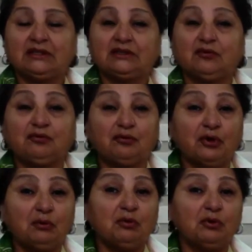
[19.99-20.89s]
The
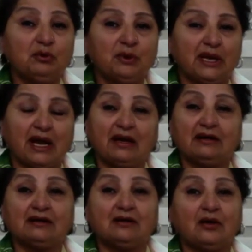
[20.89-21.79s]
full moon will
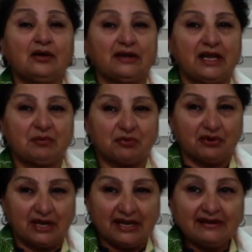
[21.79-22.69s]
occur on
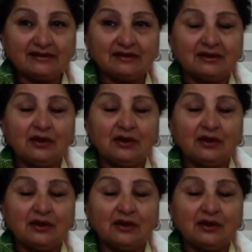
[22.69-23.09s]
April 8th.